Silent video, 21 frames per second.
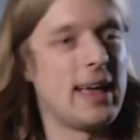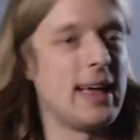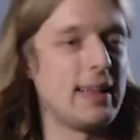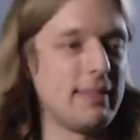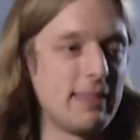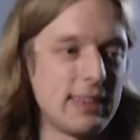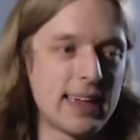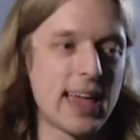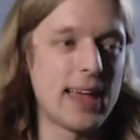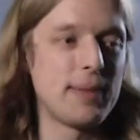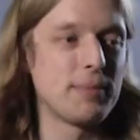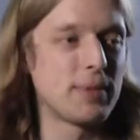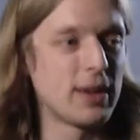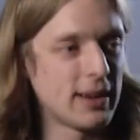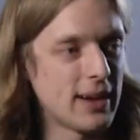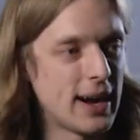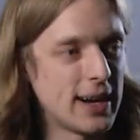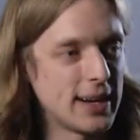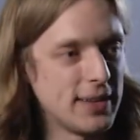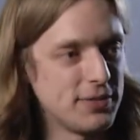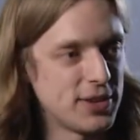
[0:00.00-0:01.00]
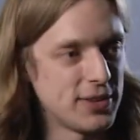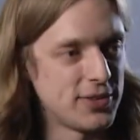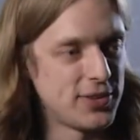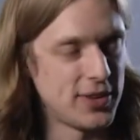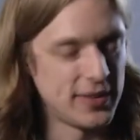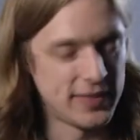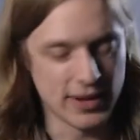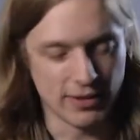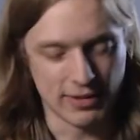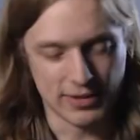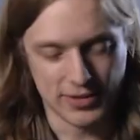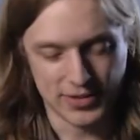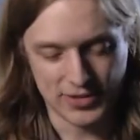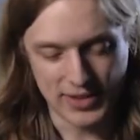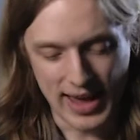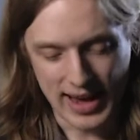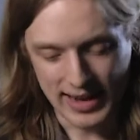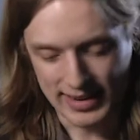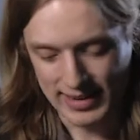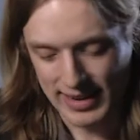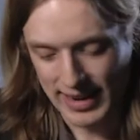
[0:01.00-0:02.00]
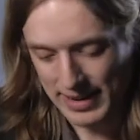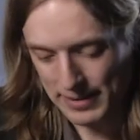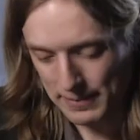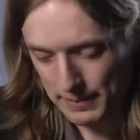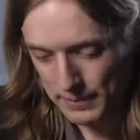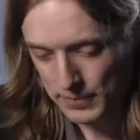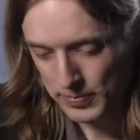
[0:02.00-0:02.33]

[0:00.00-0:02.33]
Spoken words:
The game can kind of just sit there and stagnate.